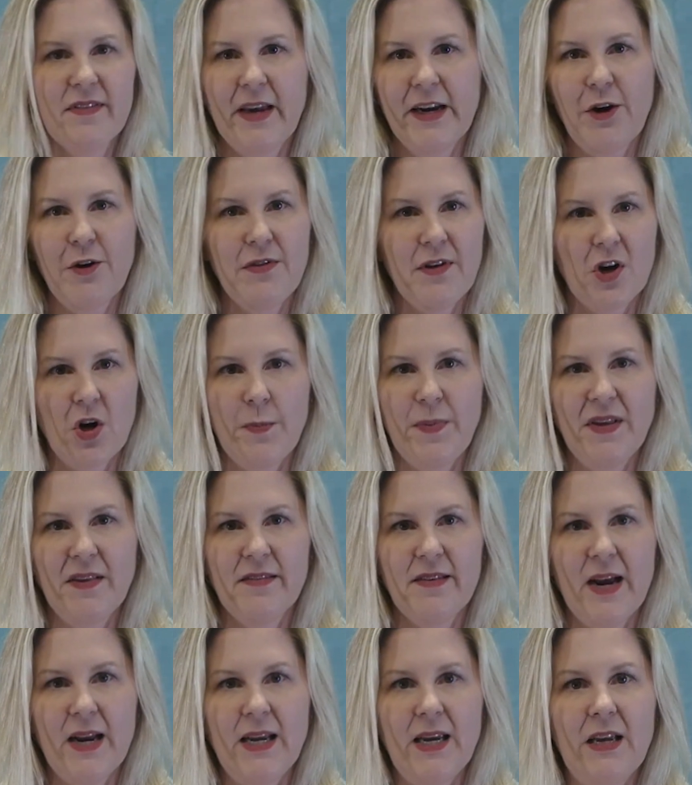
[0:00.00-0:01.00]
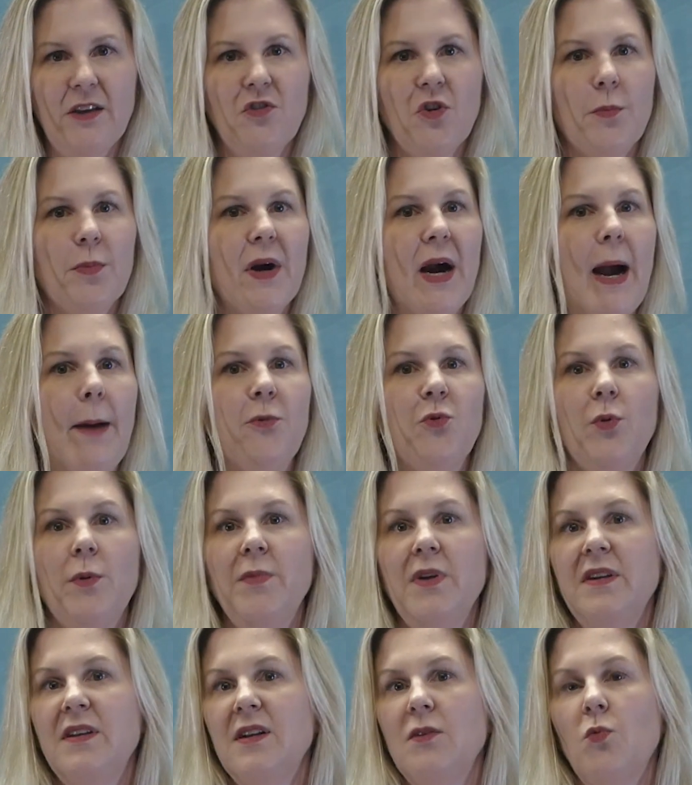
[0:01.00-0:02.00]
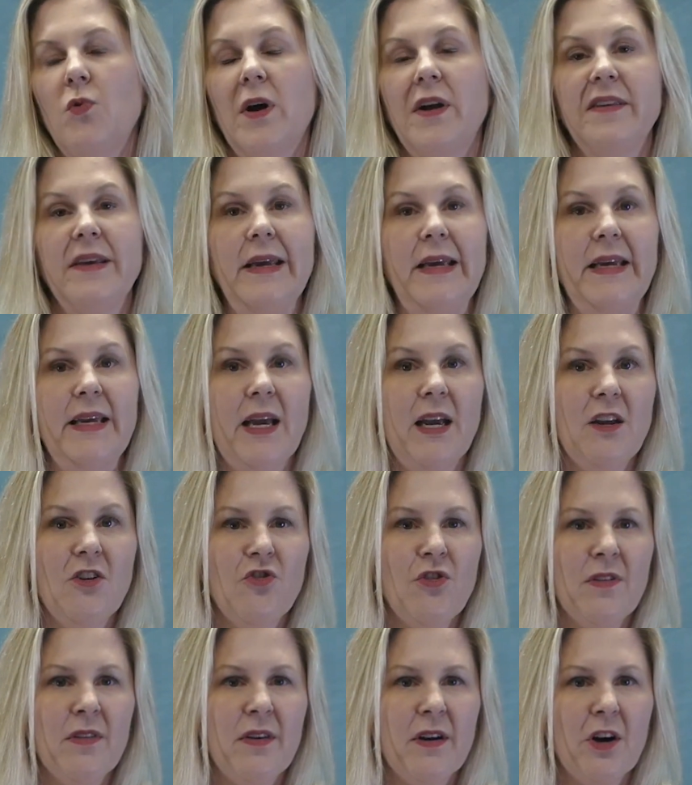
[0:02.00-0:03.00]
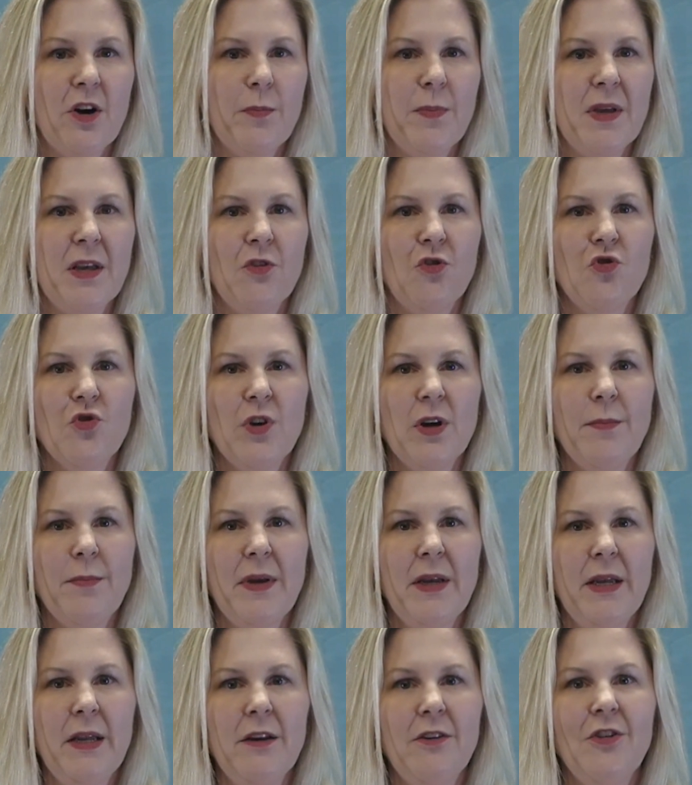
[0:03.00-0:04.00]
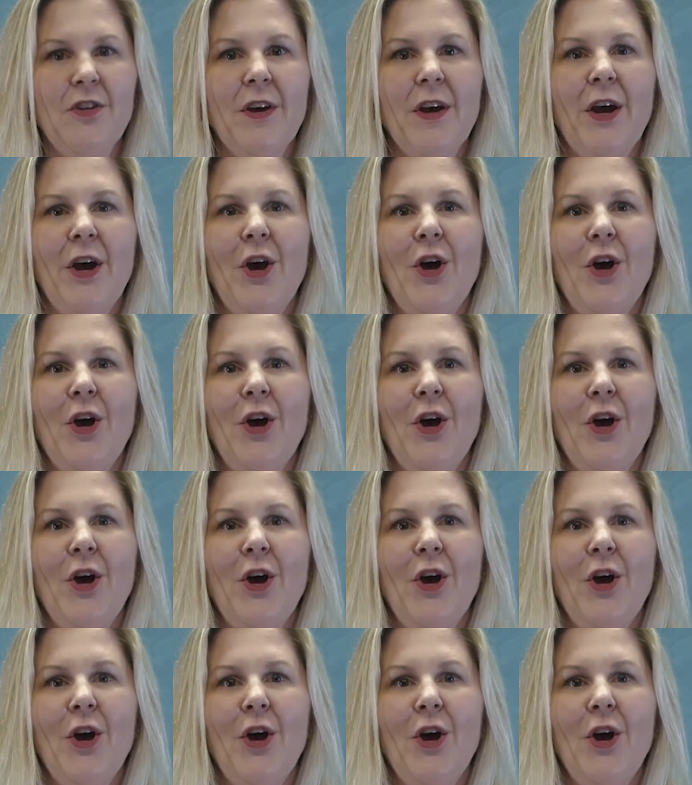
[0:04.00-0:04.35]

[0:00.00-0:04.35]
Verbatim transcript: a psychotherapy study, so perhaps women didn't want to engage in therapy as treatment,